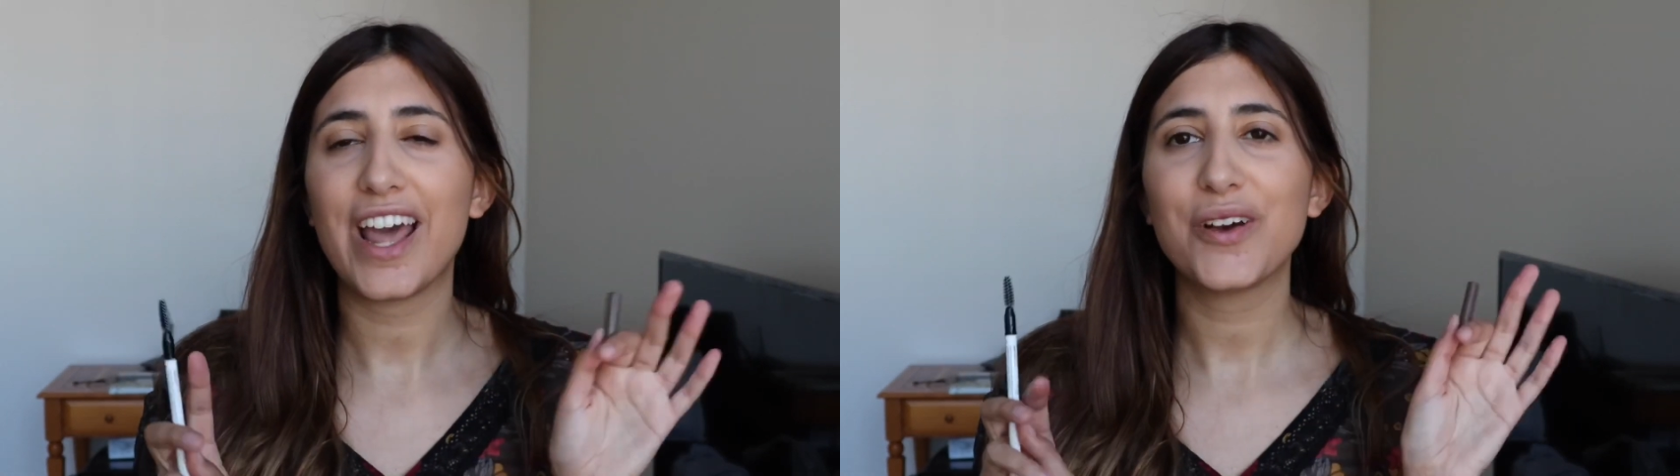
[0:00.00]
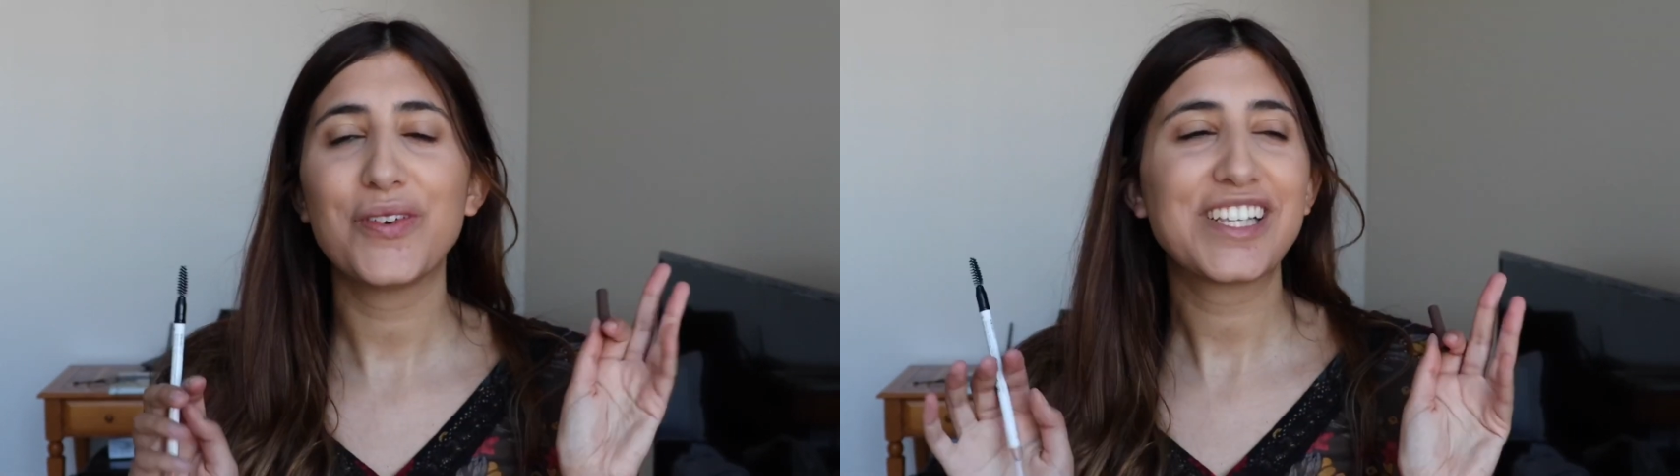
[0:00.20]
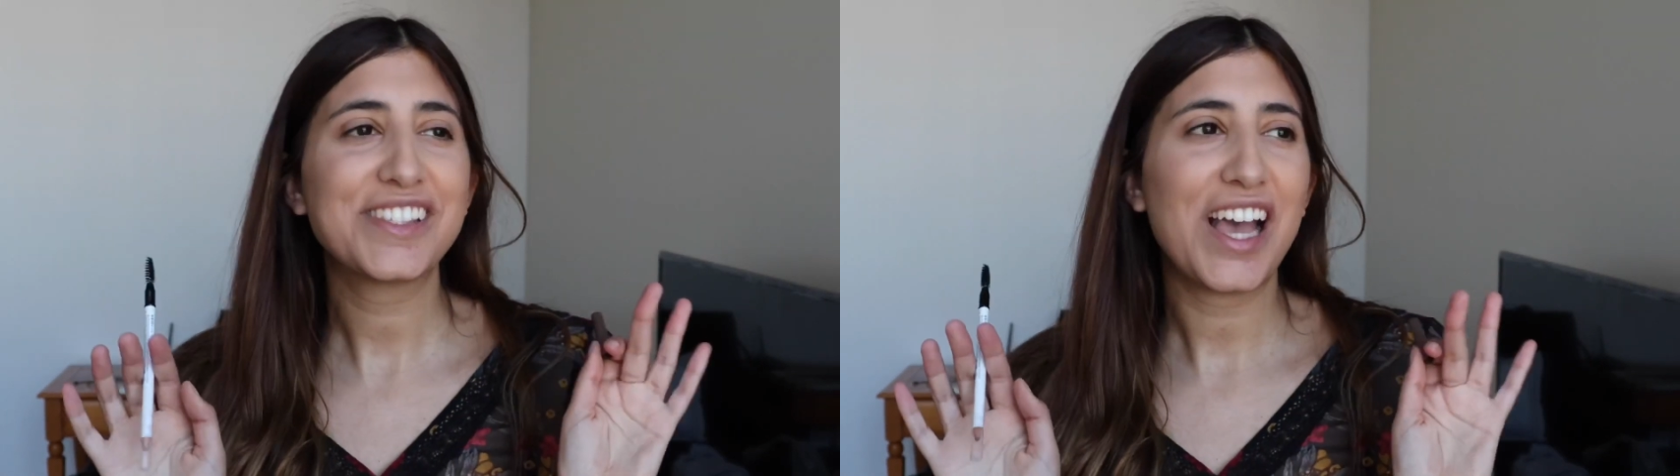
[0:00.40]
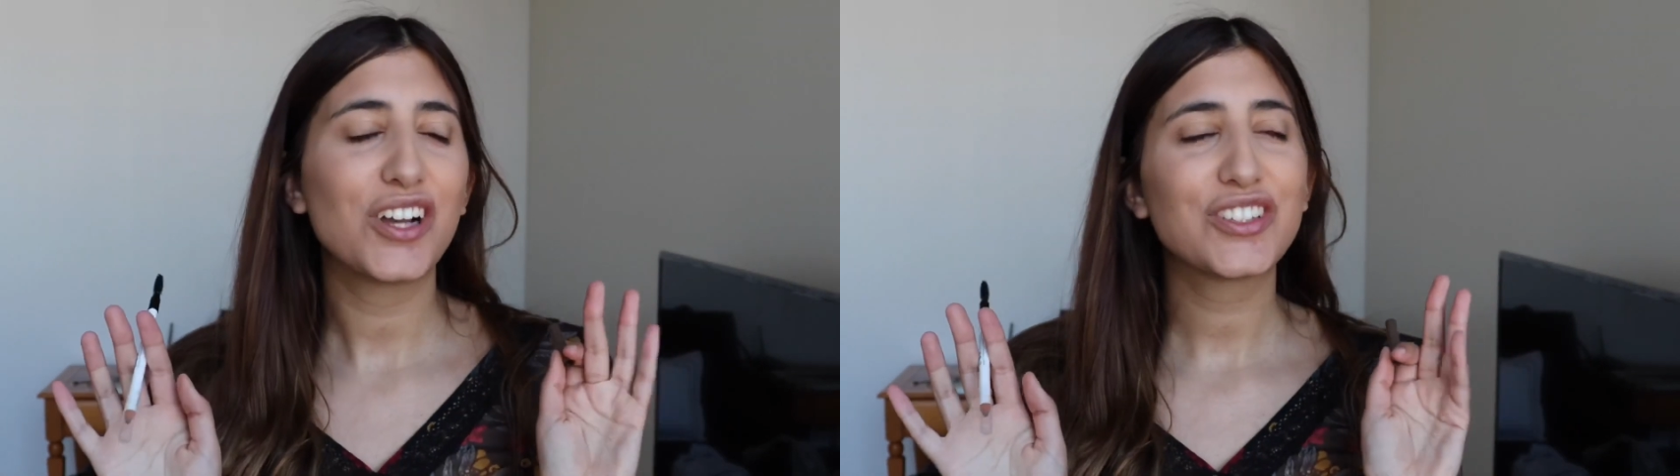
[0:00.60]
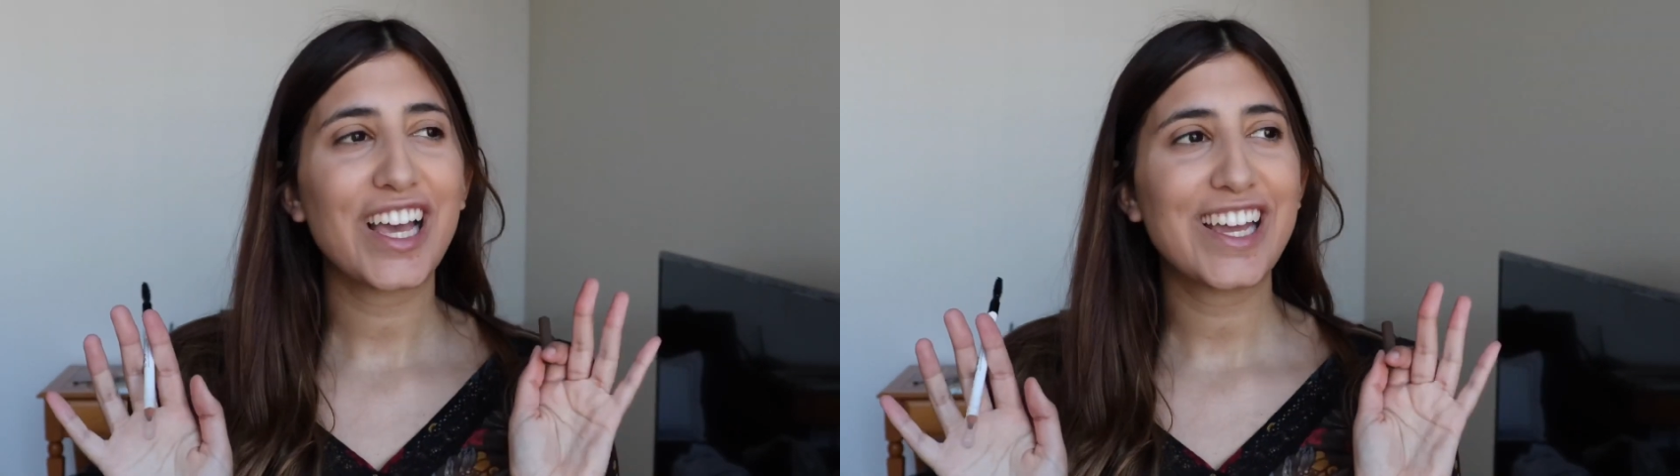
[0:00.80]
I don't want to
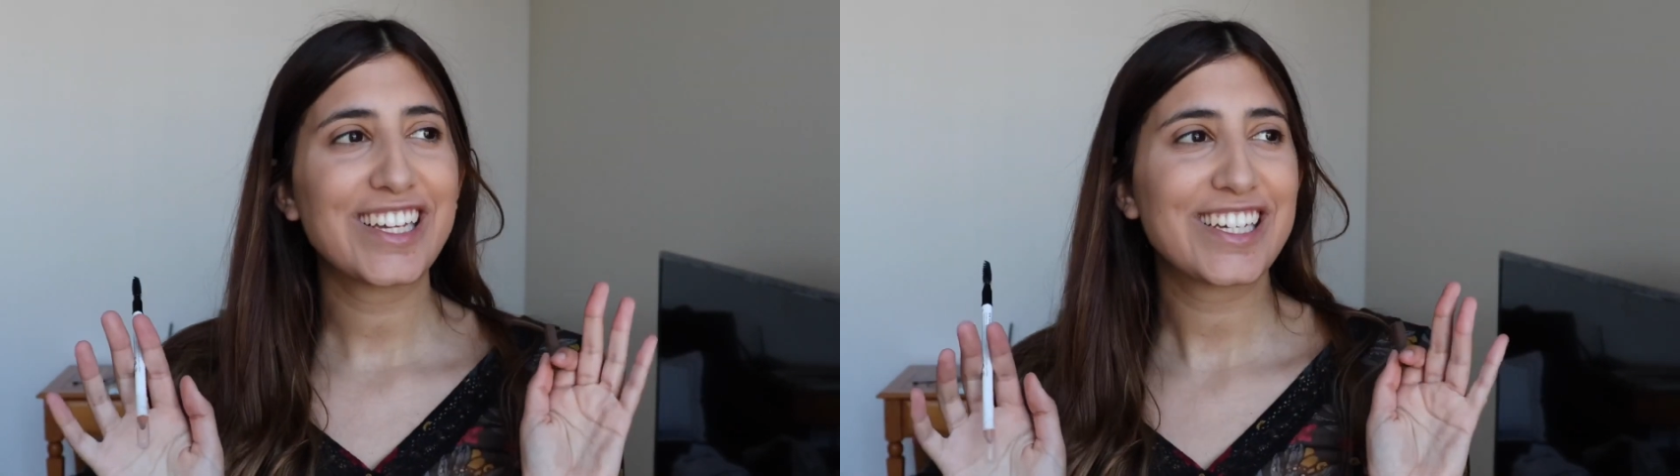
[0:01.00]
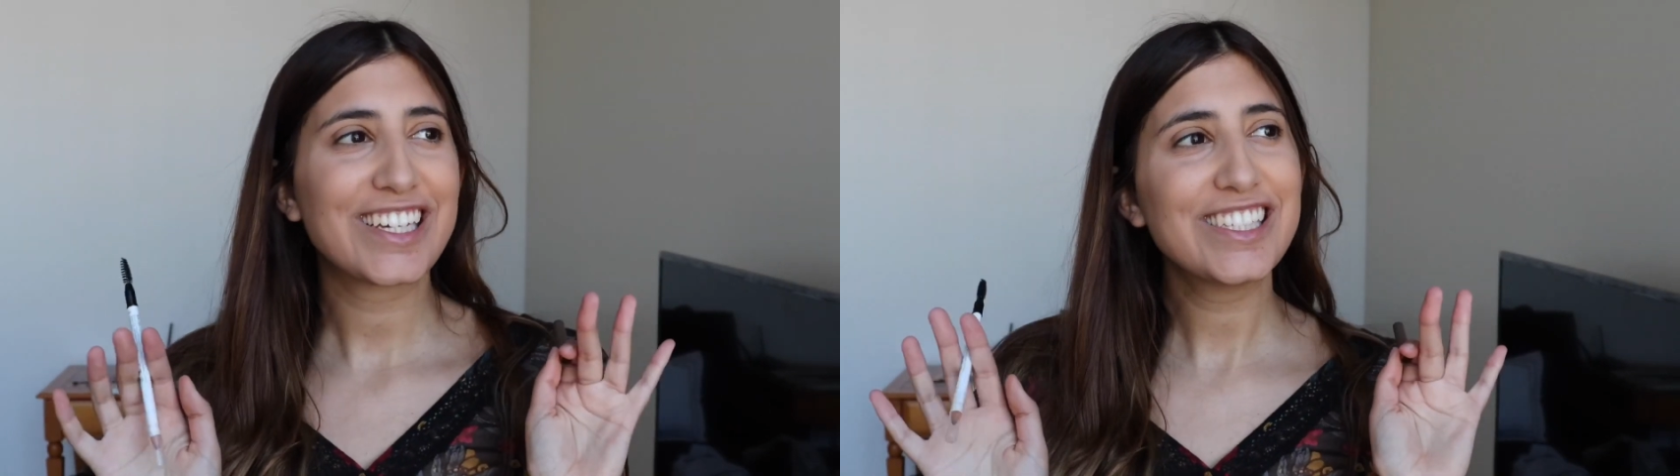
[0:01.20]
sound like